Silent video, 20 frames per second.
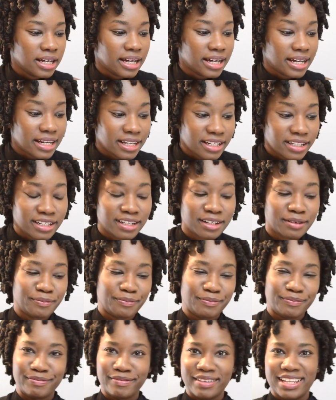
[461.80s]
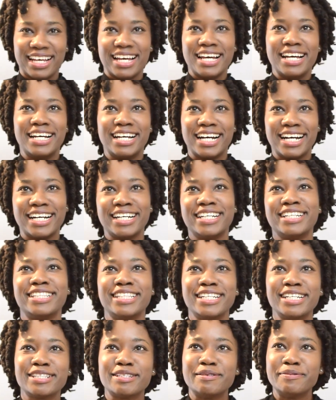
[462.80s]
And I
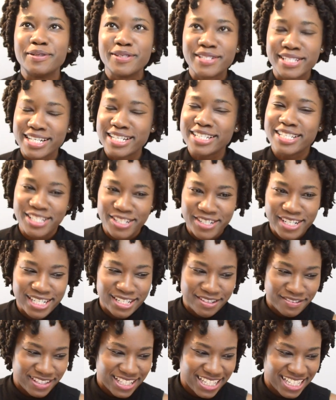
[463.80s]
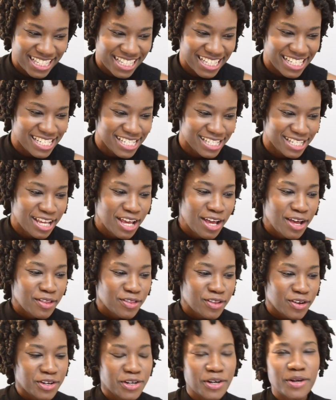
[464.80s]
think the most illustrative thing is
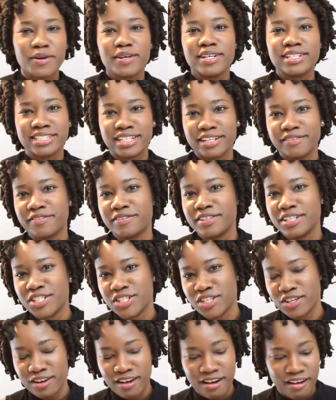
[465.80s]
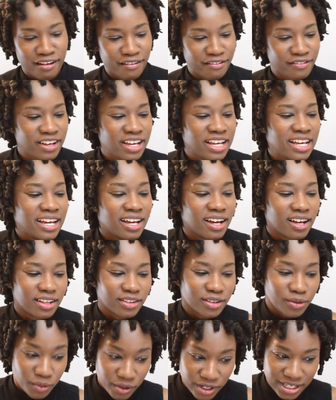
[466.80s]
the growing definition of
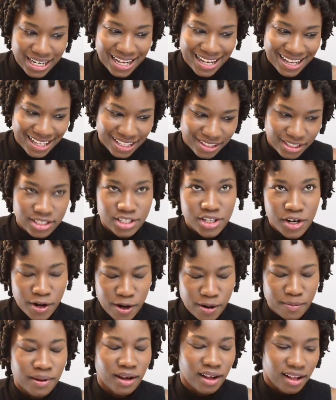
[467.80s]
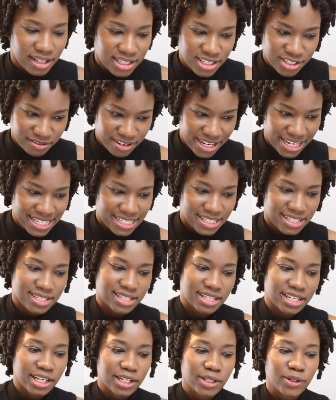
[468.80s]
the term alt-right
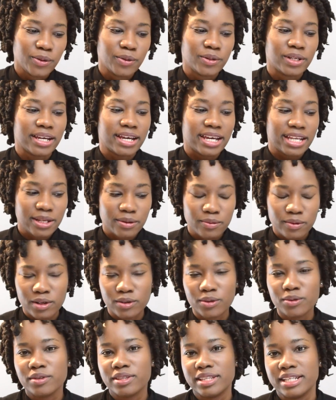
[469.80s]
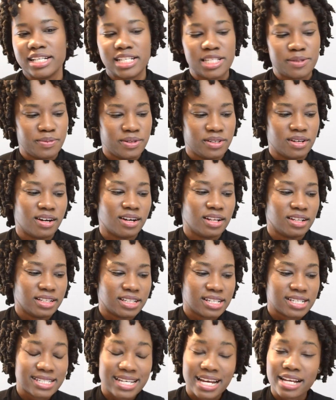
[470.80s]
to include anyone who thinks beyond
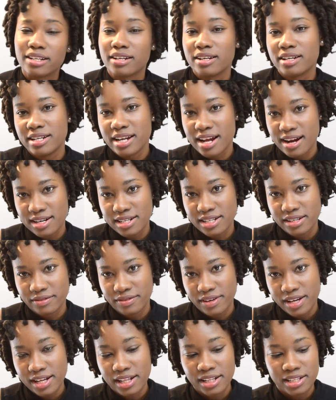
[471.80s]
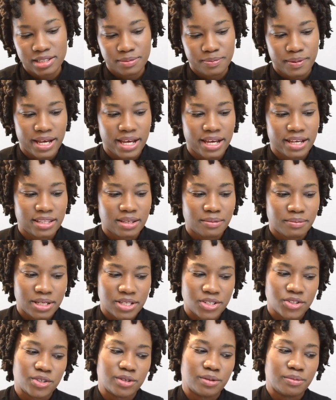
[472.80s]
the standard narrative held by the
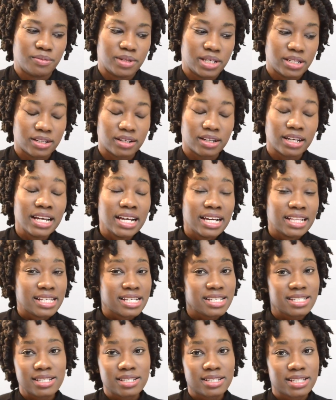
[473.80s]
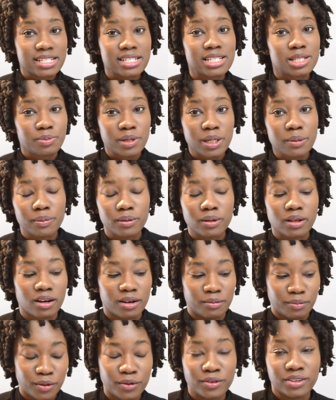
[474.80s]
mainstream media. This is people
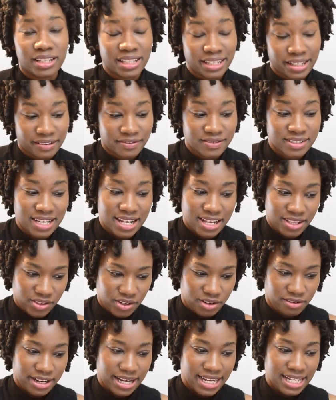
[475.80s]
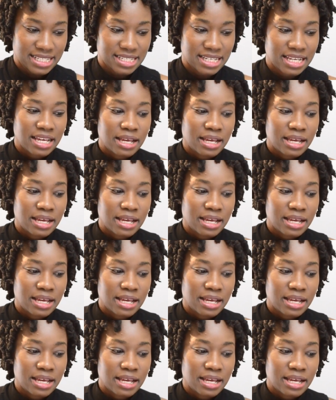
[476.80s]
on both the left and the right,